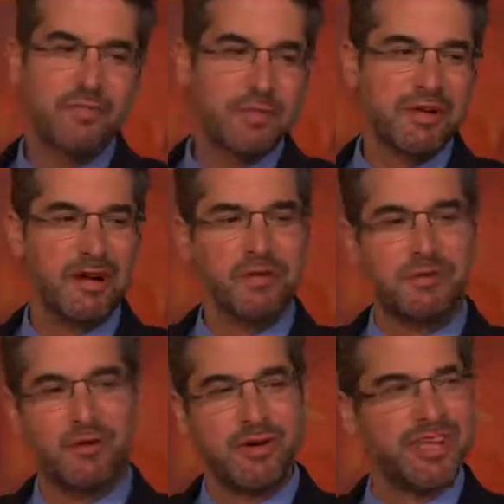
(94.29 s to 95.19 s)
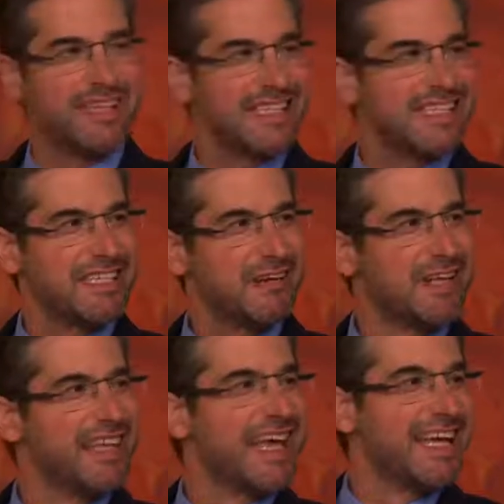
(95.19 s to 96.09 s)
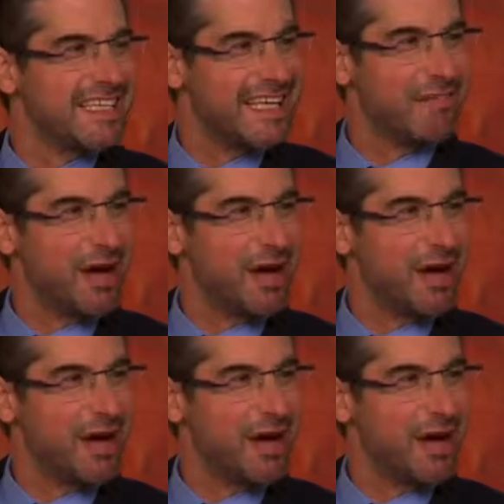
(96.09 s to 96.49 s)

I don't know if people come to me when they're necessarily lazy.